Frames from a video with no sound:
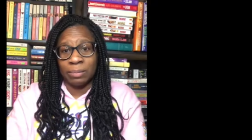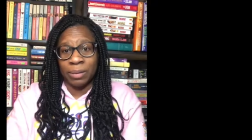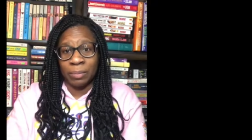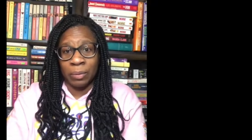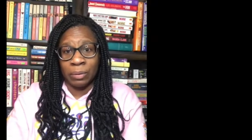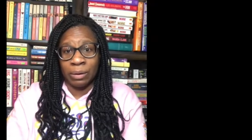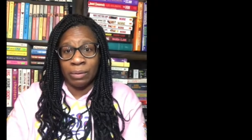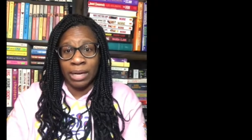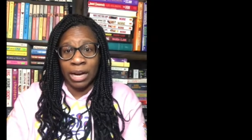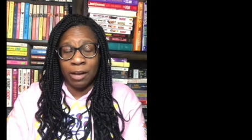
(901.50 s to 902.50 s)
people
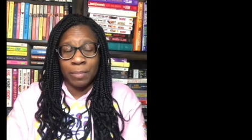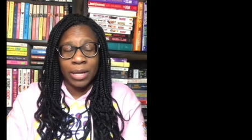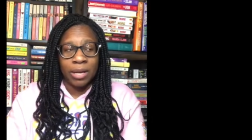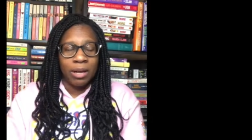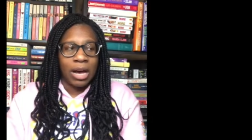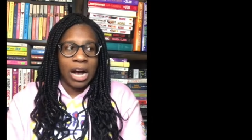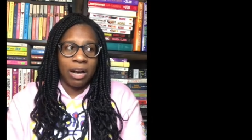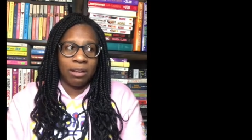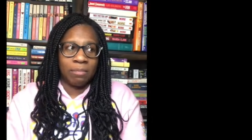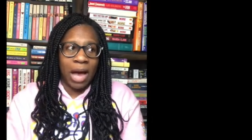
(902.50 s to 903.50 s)
growing up,
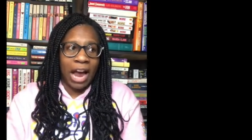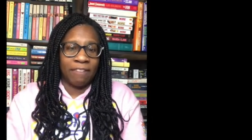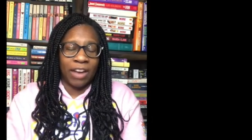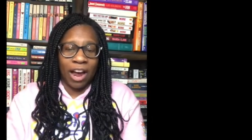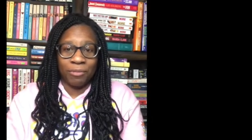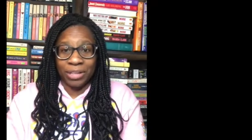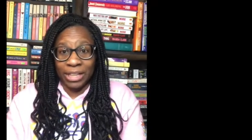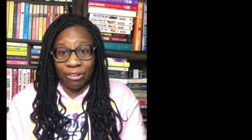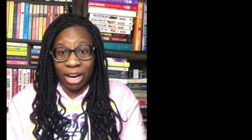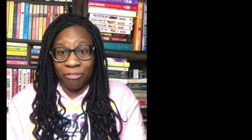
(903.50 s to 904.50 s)
I've got
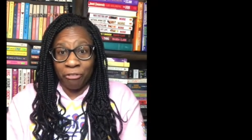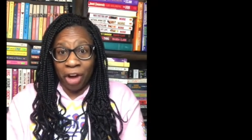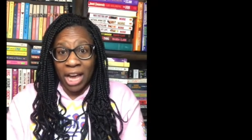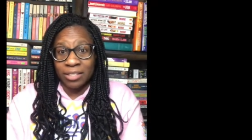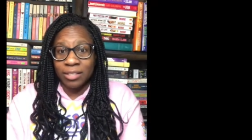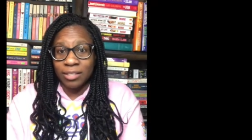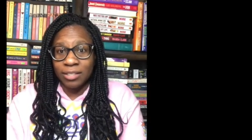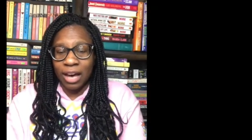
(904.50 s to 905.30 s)
really great friends